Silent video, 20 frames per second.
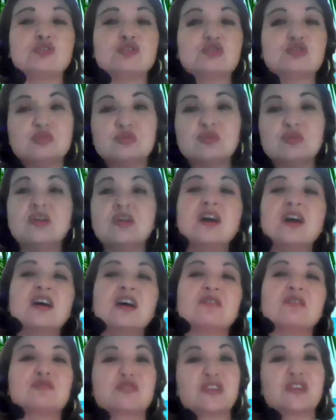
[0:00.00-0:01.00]
you're too
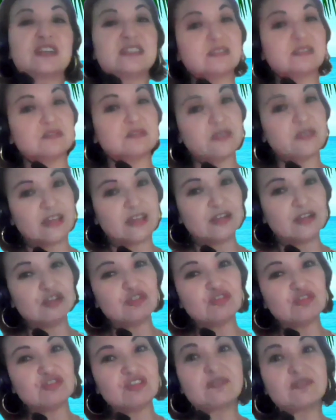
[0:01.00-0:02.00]
afraid to fail,
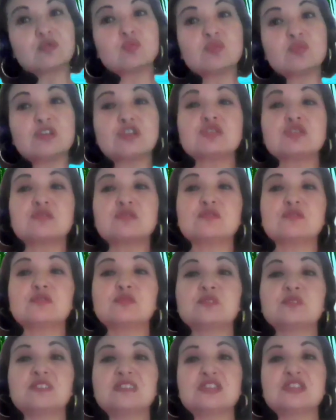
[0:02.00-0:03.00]
you'll never reach your
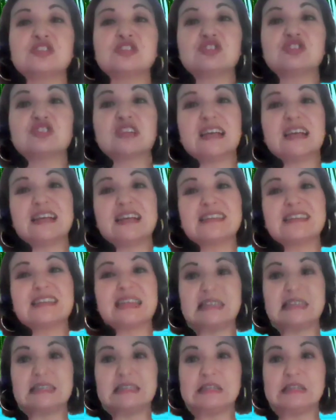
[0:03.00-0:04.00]
full potential as
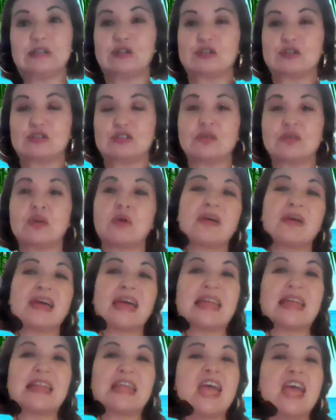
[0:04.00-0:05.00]
a leader. So go
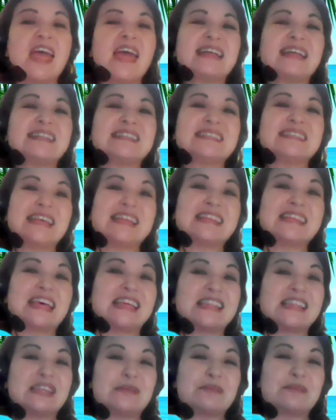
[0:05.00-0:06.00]
ahead and take
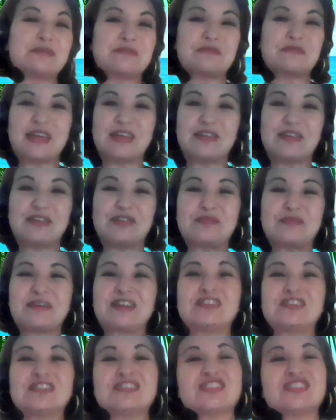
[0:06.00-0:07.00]
that leap of faith. You
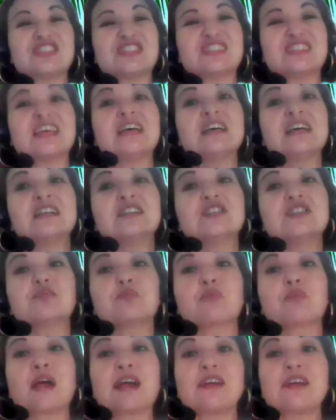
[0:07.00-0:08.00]
might just
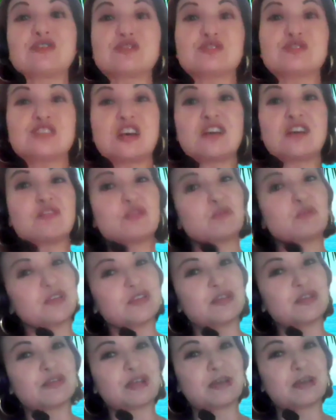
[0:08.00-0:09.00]
surprise yourself with
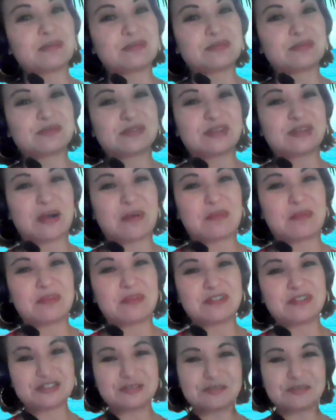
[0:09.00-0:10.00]
what you're able to
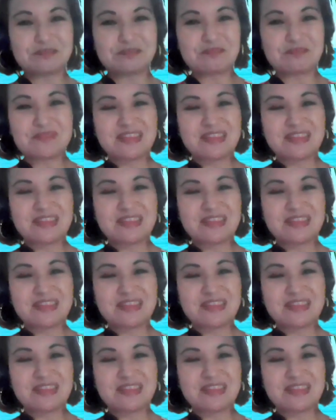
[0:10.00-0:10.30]
accomplish.